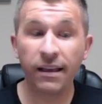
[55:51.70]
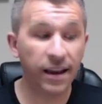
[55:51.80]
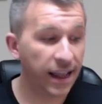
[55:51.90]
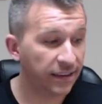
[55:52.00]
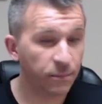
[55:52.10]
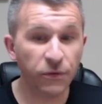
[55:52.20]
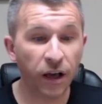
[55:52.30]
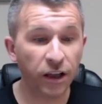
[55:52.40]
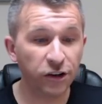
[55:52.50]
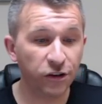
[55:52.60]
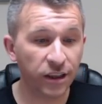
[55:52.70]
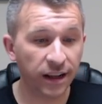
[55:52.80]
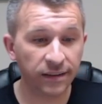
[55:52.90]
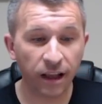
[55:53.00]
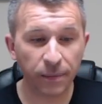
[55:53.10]
let's move on to the
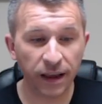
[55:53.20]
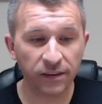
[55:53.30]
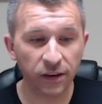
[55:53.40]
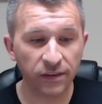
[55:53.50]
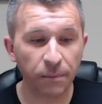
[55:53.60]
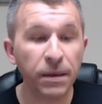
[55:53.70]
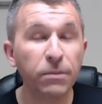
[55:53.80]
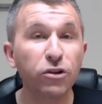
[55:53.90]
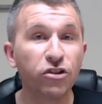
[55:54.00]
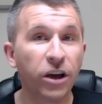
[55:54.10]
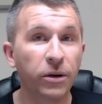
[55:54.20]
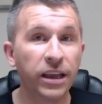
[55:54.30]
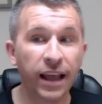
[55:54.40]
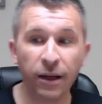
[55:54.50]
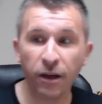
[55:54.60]
next topic. I saw some people shouting
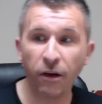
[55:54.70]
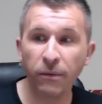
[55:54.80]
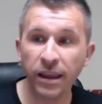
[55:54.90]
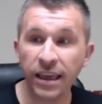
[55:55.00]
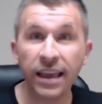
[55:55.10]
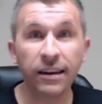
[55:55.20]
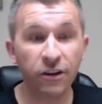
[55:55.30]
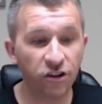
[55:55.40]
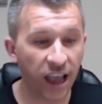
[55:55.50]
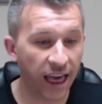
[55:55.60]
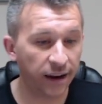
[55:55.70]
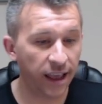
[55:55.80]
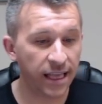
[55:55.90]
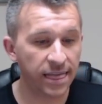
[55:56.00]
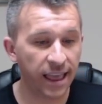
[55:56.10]
it out already in the chat,
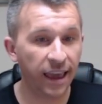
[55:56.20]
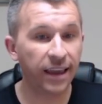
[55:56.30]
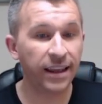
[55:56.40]
and that